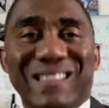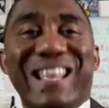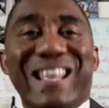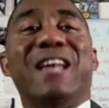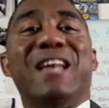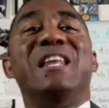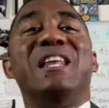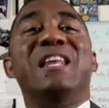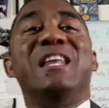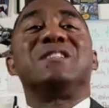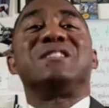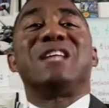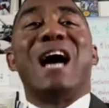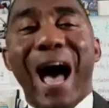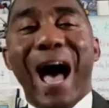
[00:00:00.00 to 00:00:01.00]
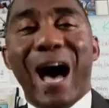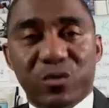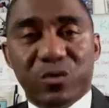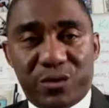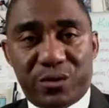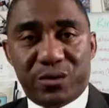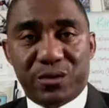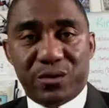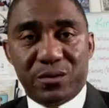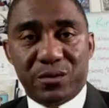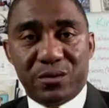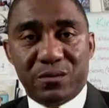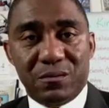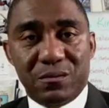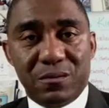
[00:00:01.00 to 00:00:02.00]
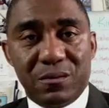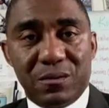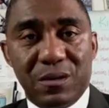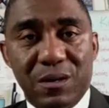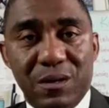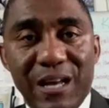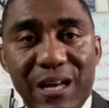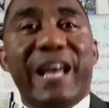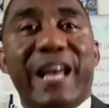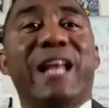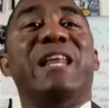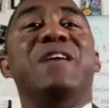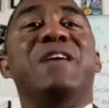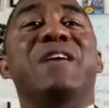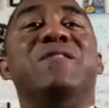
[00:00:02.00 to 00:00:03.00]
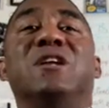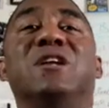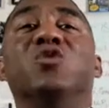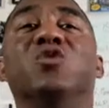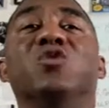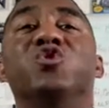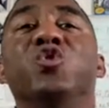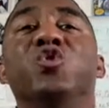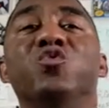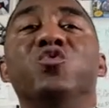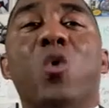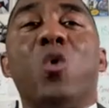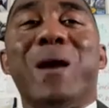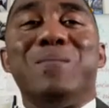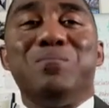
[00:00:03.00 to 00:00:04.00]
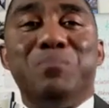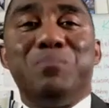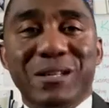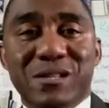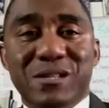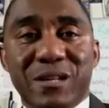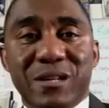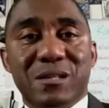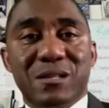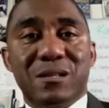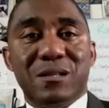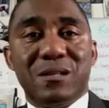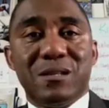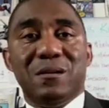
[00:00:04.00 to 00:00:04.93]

They'll leave us a house. They'll leave us a little juke joint business.